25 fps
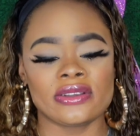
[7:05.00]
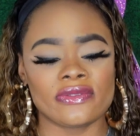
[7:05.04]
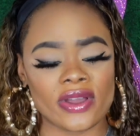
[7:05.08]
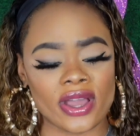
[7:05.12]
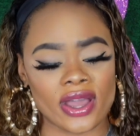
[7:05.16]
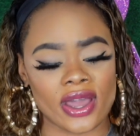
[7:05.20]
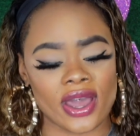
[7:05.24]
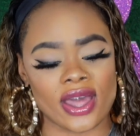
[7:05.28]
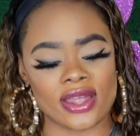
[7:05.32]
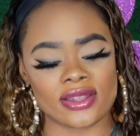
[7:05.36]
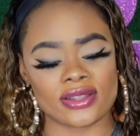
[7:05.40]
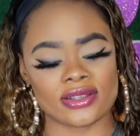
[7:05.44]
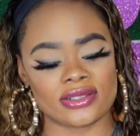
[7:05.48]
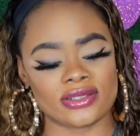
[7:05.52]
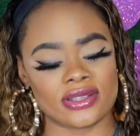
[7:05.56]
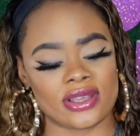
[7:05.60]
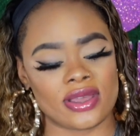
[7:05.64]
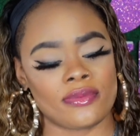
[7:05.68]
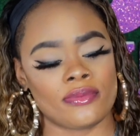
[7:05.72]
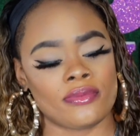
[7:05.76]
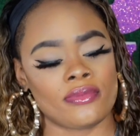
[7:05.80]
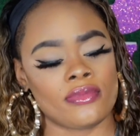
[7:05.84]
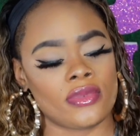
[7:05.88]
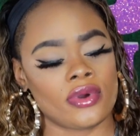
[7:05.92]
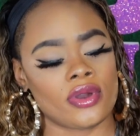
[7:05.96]
I got this at
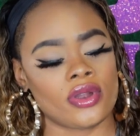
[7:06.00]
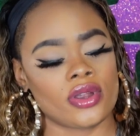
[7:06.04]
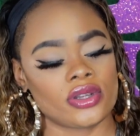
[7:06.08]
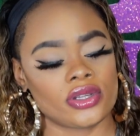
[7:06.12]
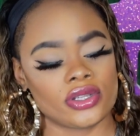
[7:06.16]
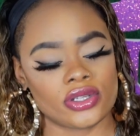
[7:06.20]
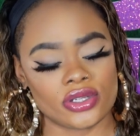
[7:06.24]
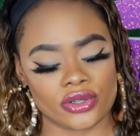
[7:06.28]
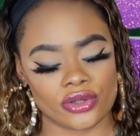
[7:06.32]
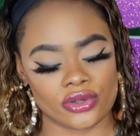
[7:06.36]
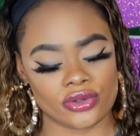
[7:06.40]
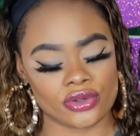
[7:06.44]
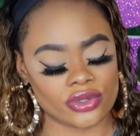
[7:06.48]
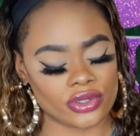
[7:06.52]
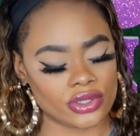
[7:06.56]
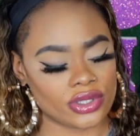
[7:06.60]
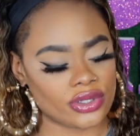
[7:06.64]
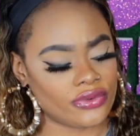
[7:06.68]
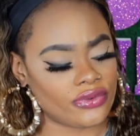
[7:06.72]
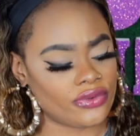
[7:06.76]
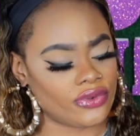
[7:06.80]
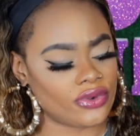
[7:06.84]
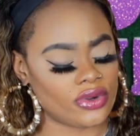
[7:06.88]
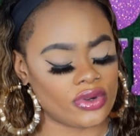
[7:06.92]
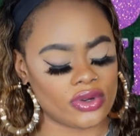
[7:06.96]
Marshall's
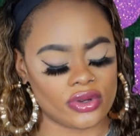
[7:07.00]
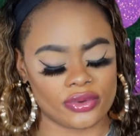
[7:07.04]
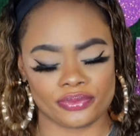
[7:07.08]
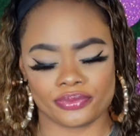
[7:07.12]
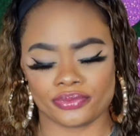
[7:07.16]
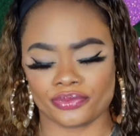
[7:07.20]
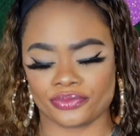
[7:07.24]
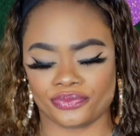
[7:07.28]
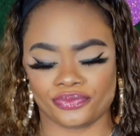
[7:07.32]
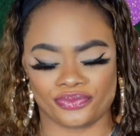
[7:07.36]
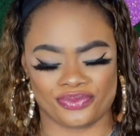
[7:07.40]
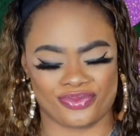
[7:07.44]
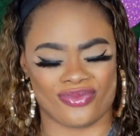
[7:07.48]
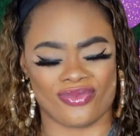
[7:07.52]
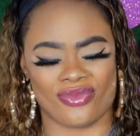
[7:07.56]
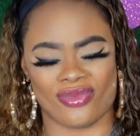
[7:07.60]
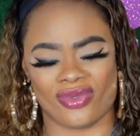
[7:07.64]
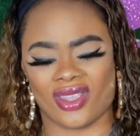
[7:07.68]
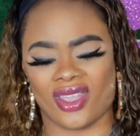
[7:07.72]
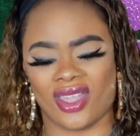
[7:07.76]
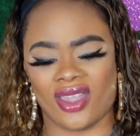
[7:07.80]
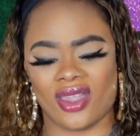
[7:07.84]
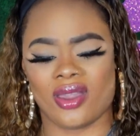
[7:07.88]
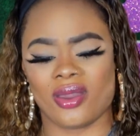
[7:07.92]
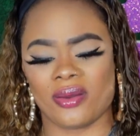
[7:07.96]
for
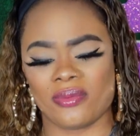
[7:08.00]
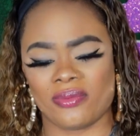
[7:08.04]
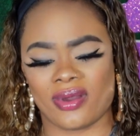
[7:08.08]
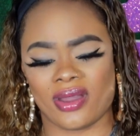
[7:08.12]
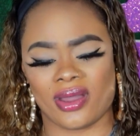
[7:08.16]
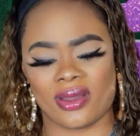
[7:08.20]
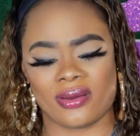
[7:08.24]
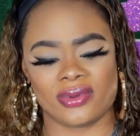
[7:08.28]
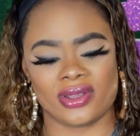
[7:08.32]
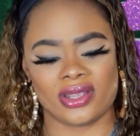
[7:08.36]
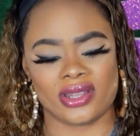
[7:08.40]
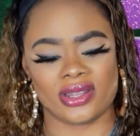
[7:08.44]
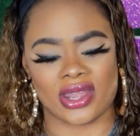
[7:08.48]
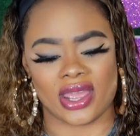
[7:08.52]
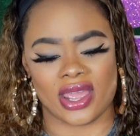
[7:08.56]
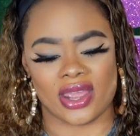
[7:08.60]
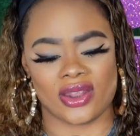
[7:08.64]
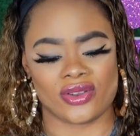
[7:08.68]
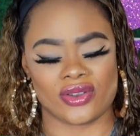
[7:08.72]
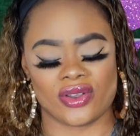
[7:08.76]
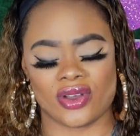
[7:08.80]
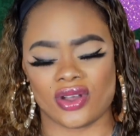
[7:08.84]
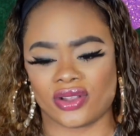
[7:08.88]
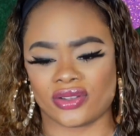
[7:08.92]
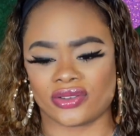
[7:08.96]
probably
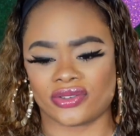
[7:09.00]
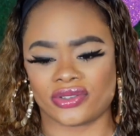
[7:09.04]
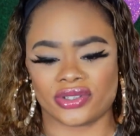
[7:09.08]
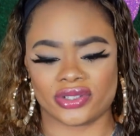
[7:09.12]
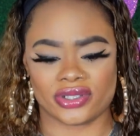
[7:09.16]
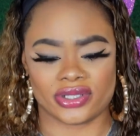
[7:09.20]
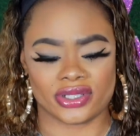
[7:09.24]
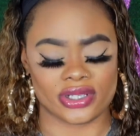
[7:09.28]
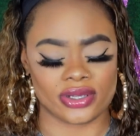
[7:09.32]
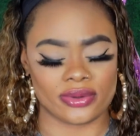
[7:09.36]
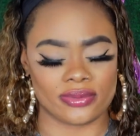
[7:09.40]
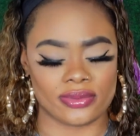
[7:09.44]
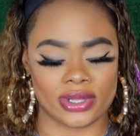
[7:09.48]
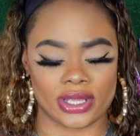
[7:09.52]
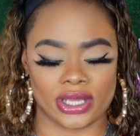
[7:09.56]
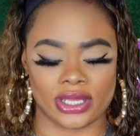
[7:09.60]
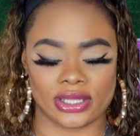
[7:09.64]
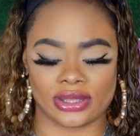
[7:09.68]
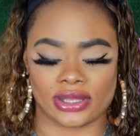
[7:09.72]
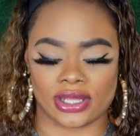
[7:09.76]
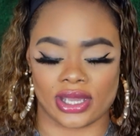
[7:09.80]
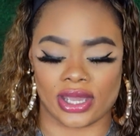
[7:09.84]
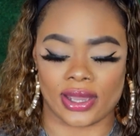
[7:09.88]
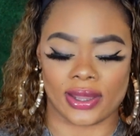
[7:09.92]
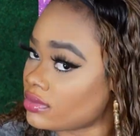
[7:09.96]
$9 or something
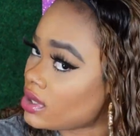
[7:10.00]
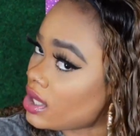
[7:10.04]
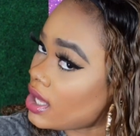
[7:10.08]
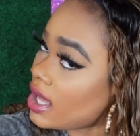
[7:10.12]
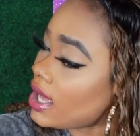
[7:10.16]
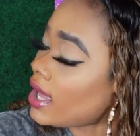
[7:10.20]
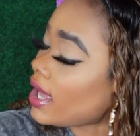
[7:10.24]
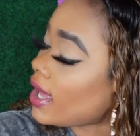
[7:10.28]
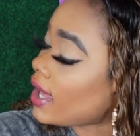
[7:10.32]
like that.